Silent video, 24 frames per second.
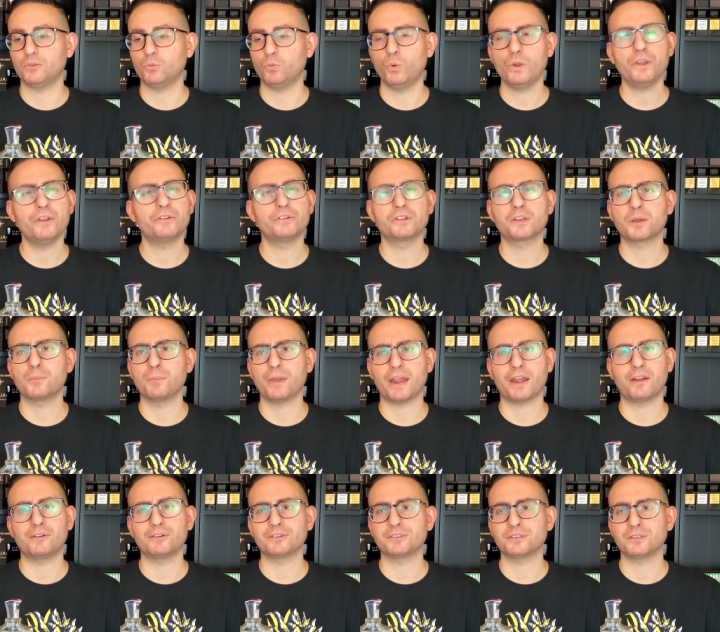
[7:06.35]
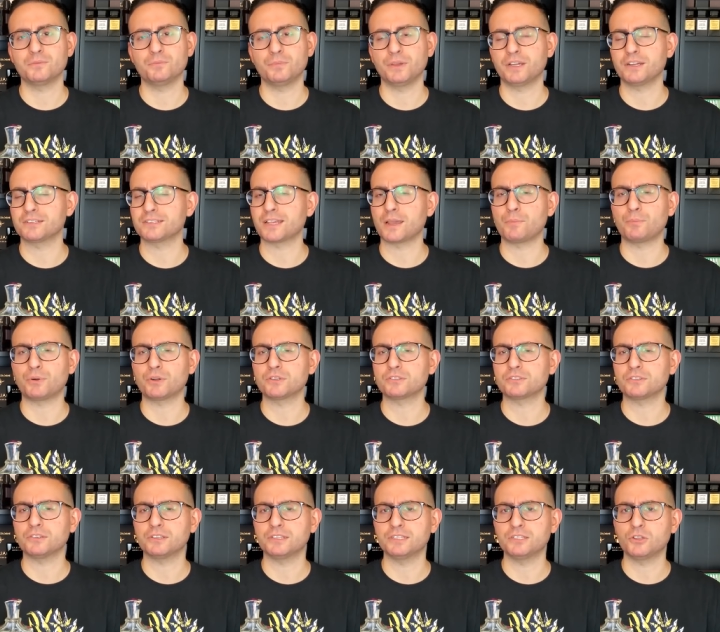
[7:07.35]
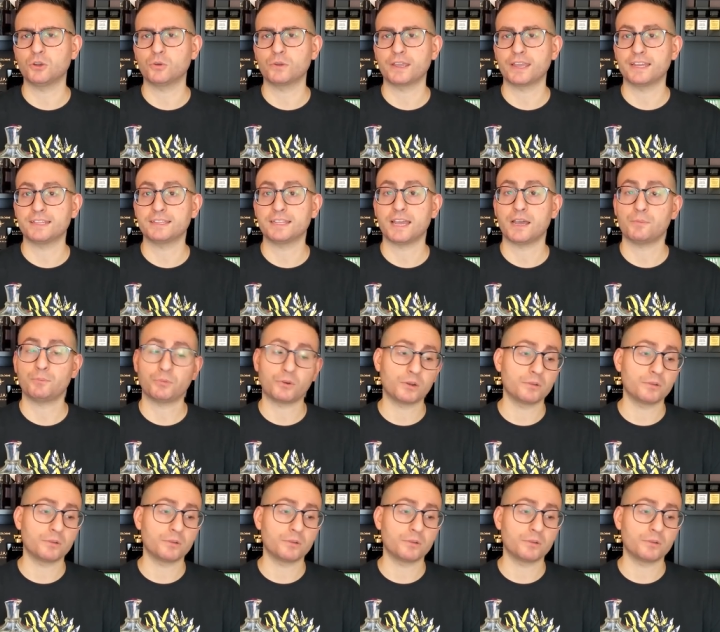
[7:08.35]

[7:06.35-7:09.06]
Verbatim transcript: weird comparison because I personally don't get that.